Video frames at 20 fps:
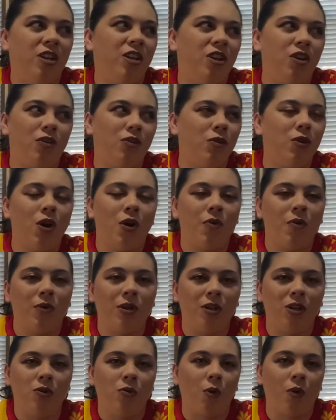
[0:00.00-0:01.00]
go
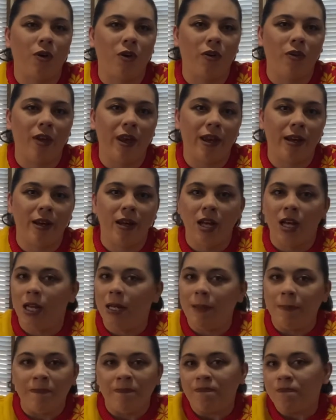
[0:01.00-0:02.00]
and you order like
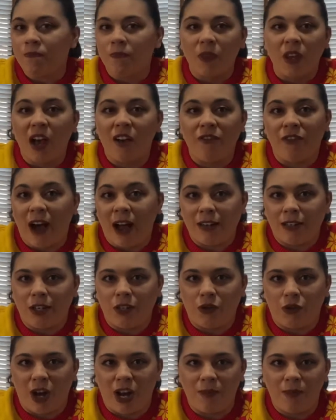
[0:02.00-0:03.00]
a vodka
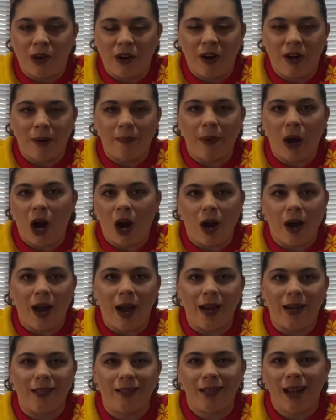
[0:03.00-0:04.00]
cranberry at a bar
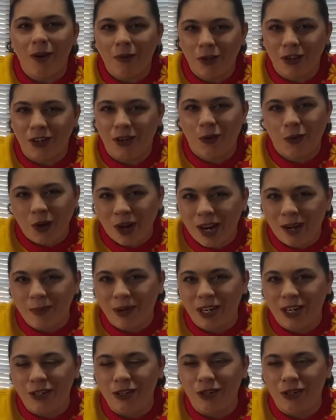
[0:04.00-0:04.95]
and it's not really cranberry juice.